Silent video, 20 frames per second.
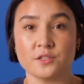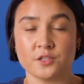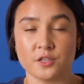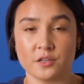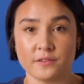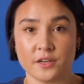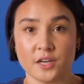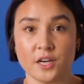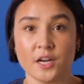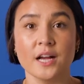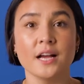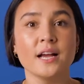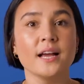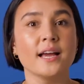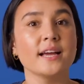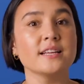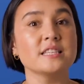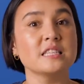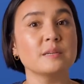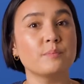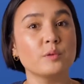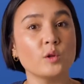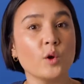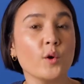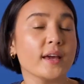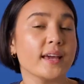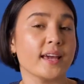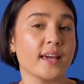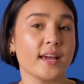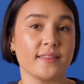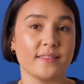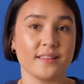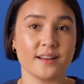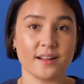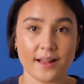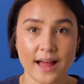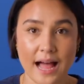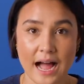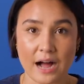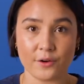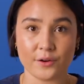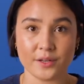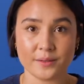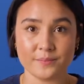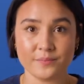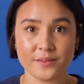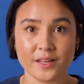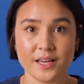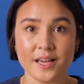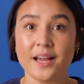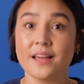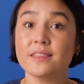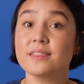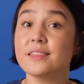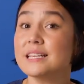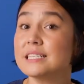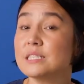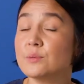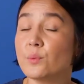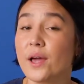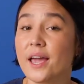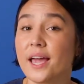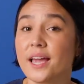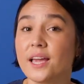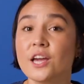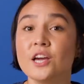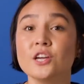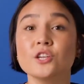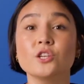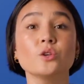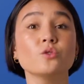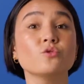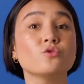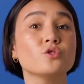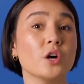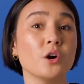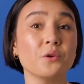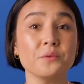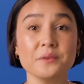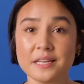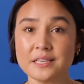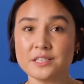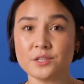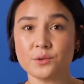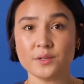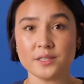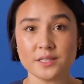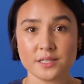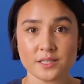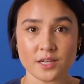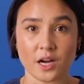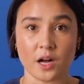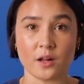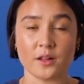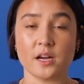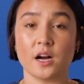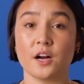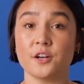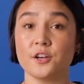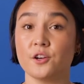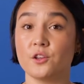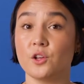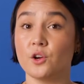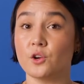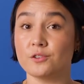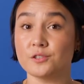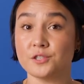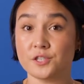Server and deploy it in the cloud. This way, you don't need to install it on your local